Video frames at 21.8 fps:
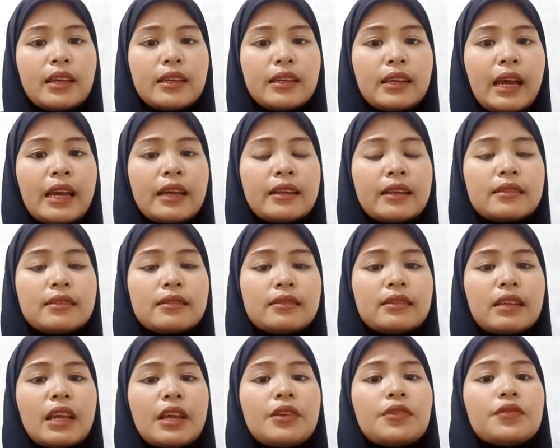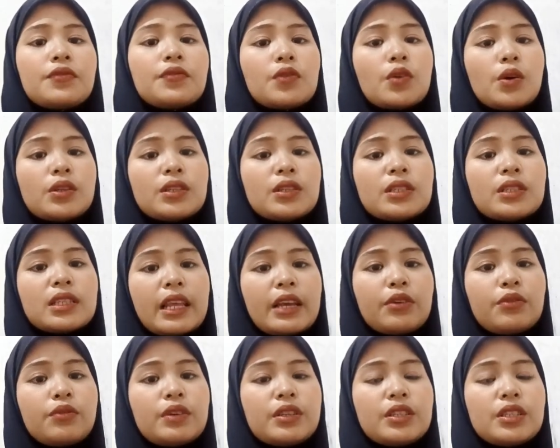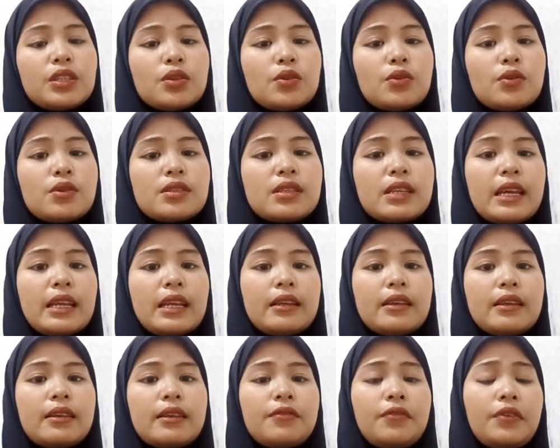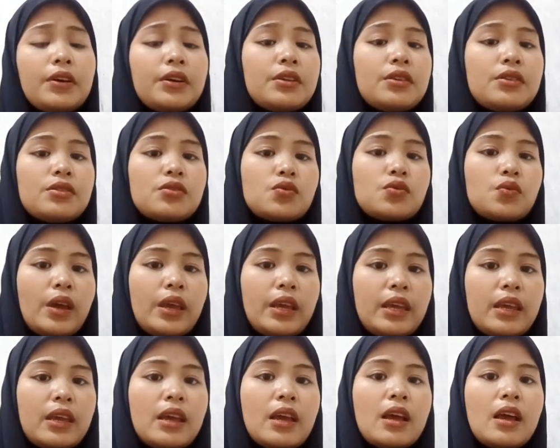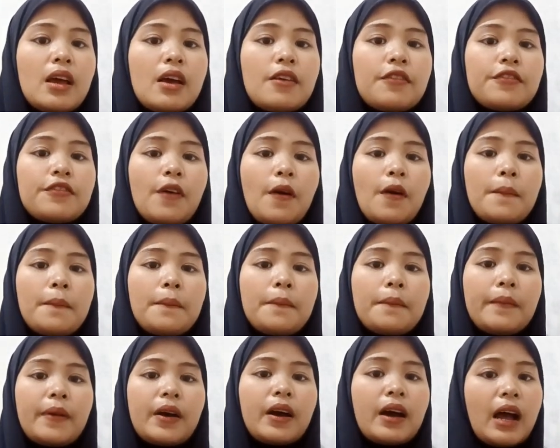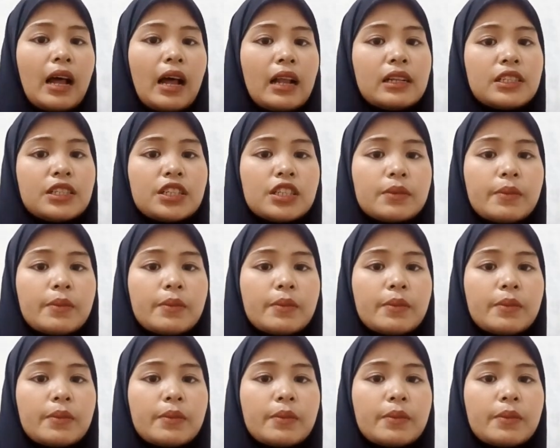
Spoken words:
can influence language use in various ways, from culture